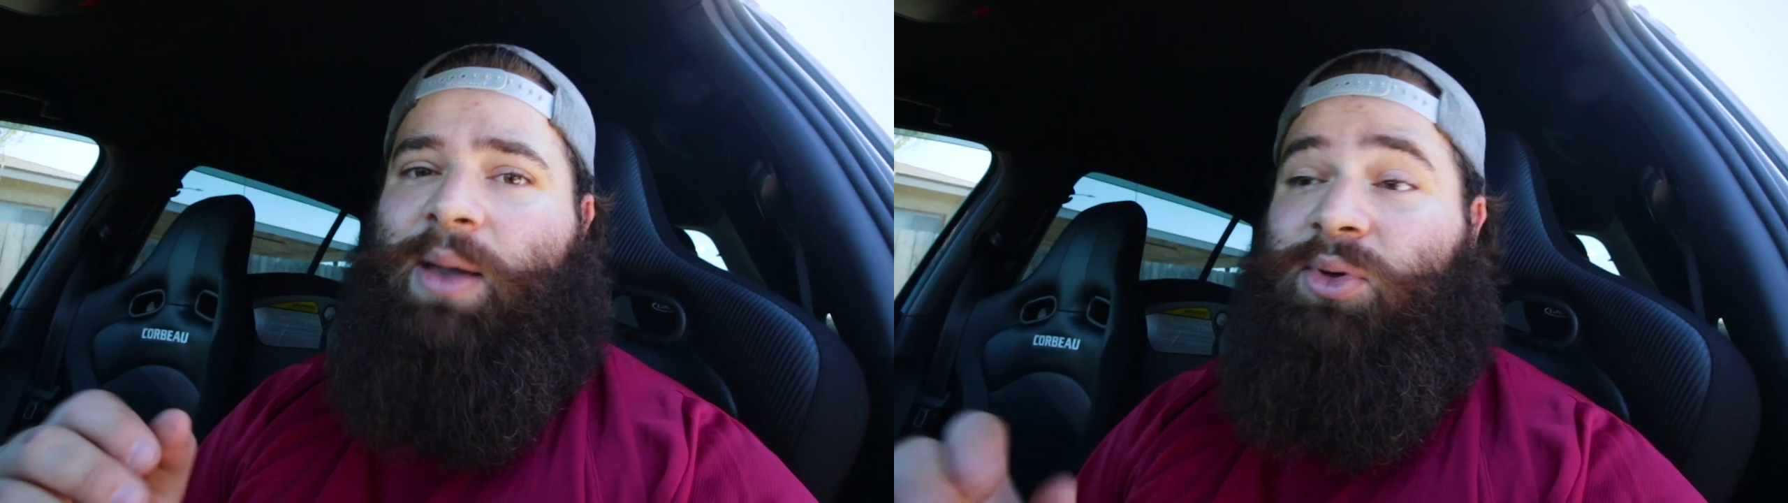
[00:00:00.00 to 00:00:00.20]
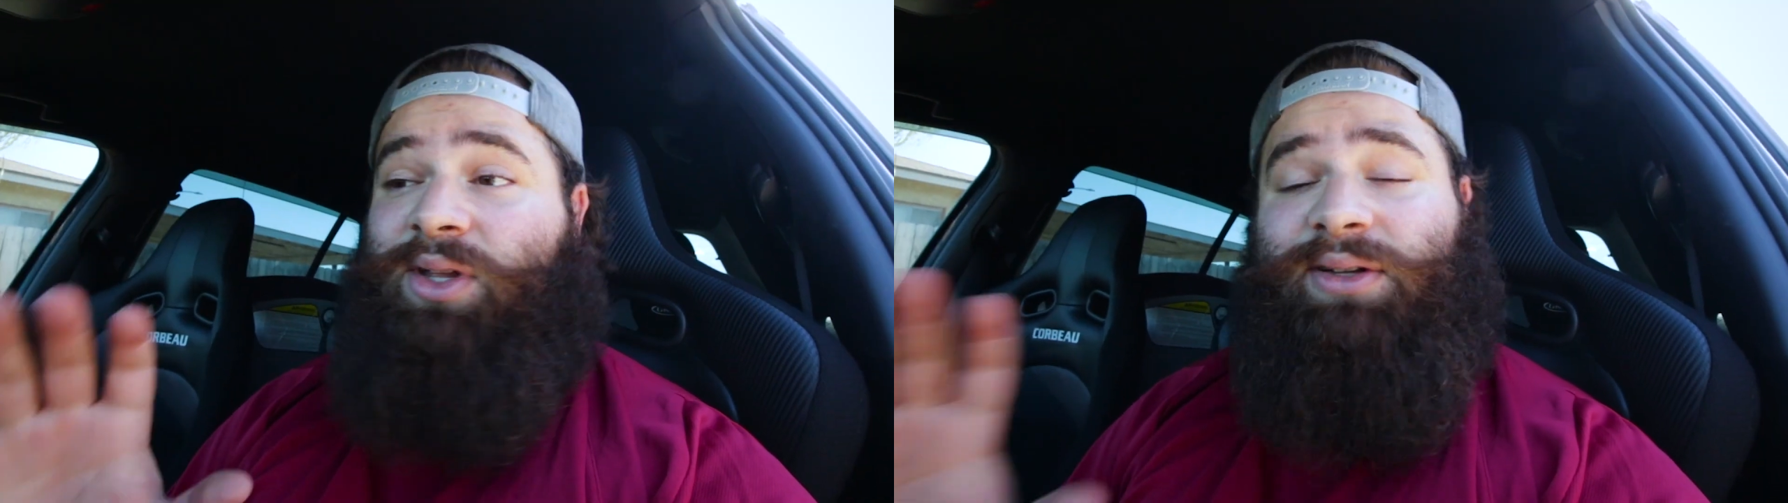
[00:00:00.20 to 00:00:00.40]

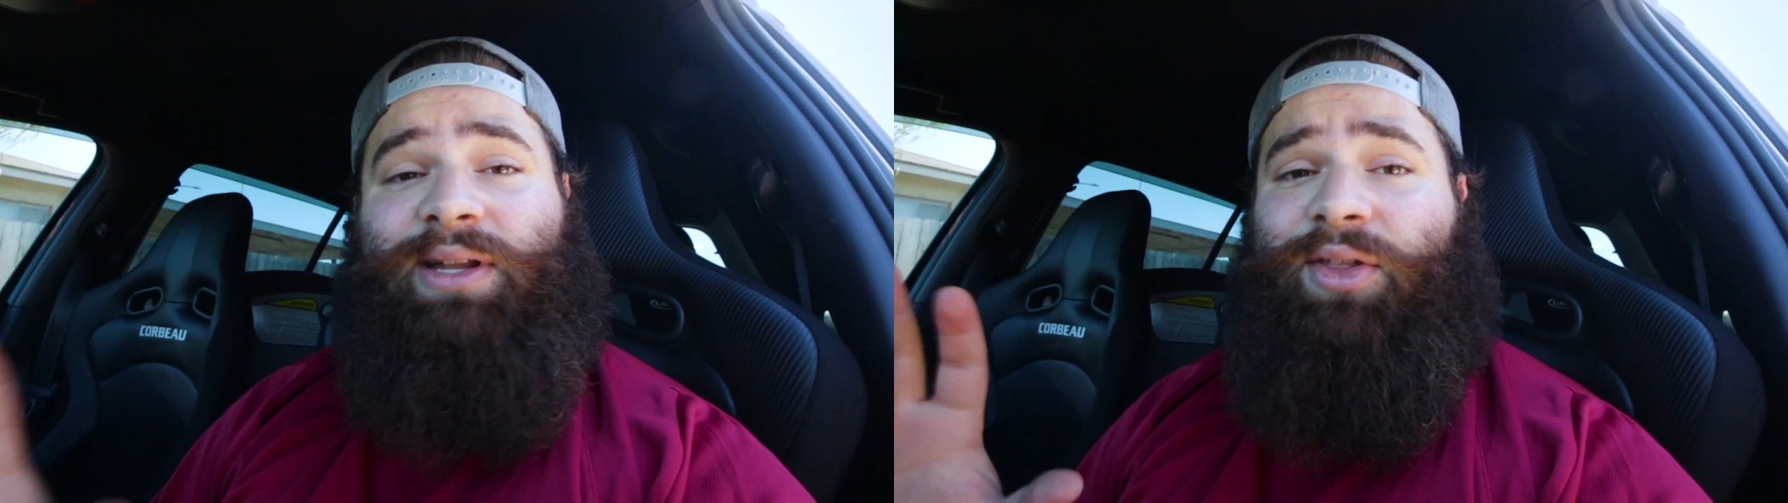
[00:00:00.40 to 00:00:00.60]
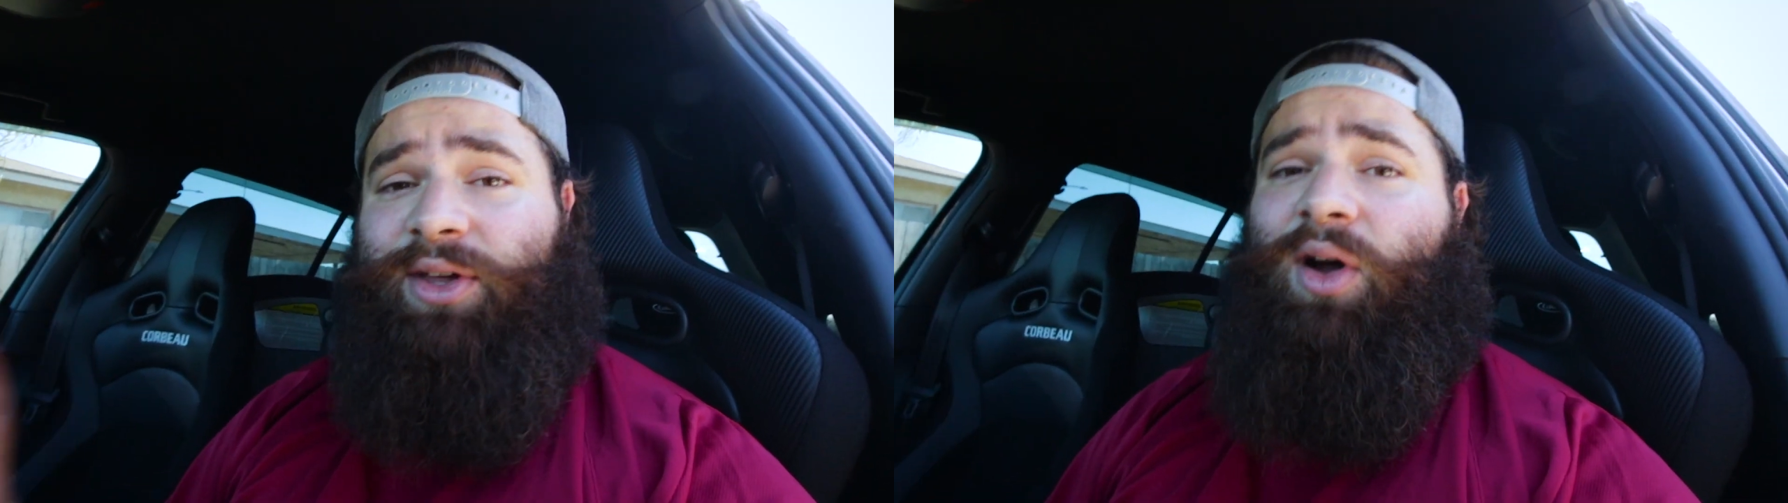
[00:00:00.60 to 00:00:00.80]
I mean, this is
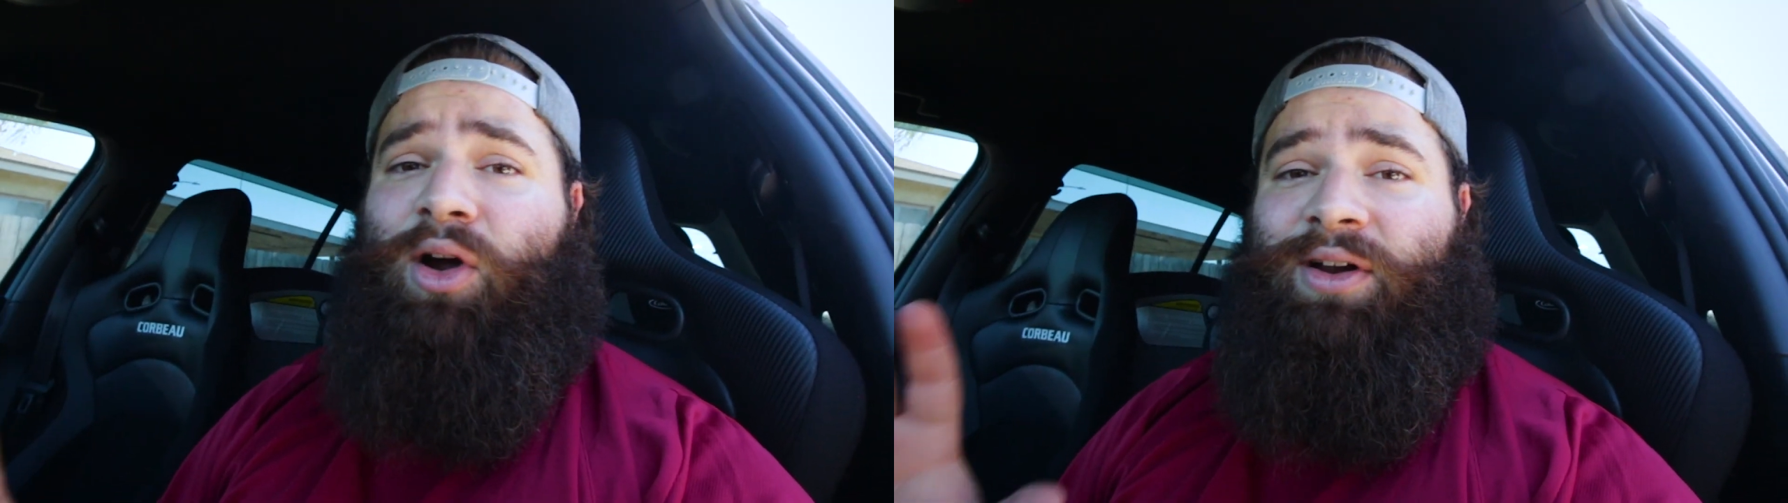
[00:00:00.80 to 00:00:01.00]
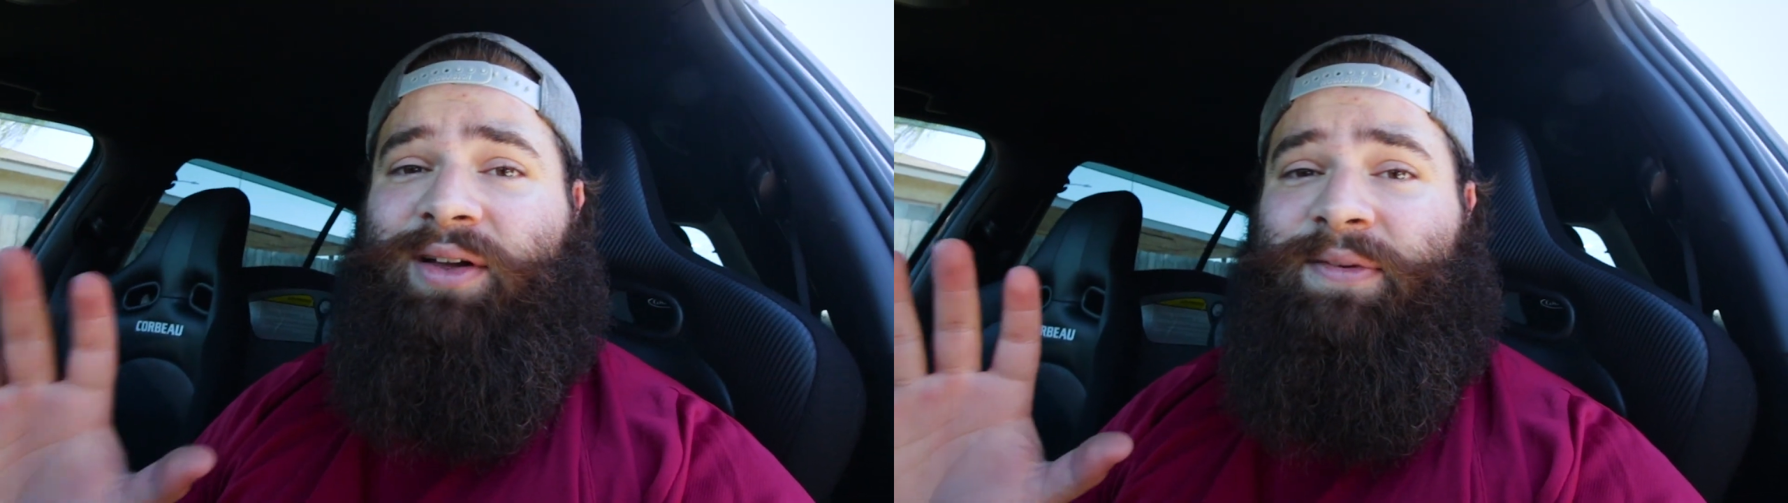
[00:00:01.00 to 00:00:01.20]
how the
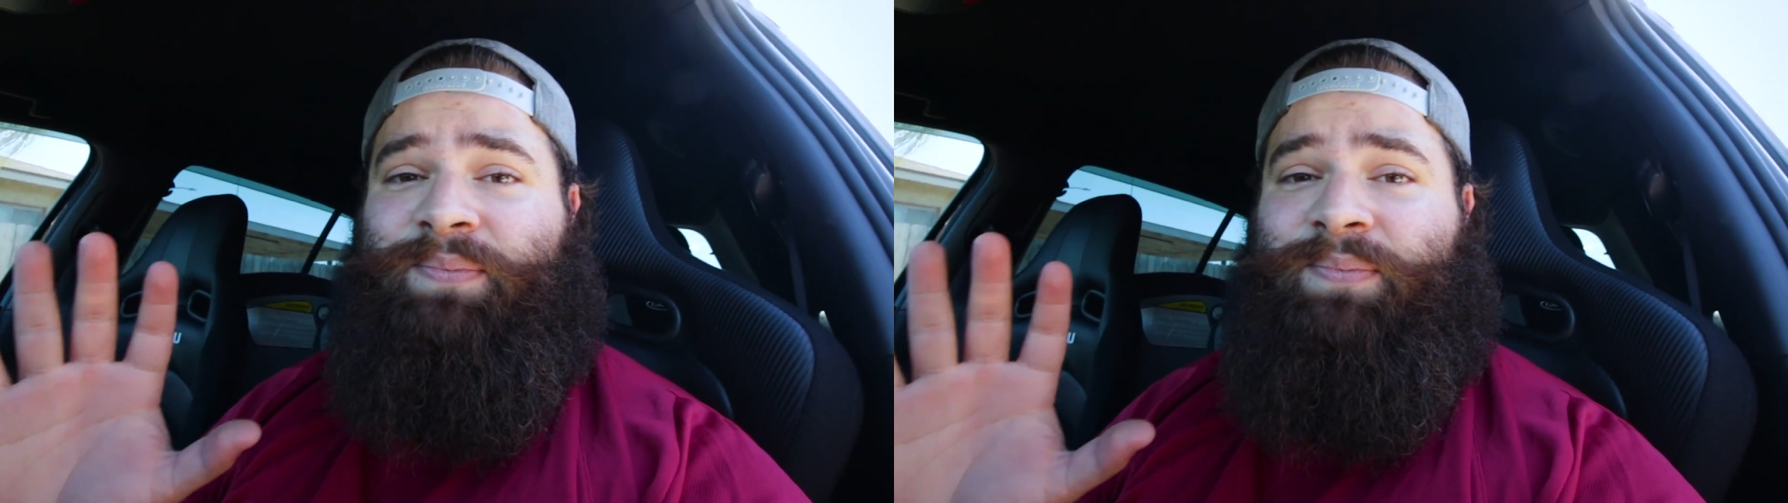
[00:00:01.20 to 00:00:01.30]
car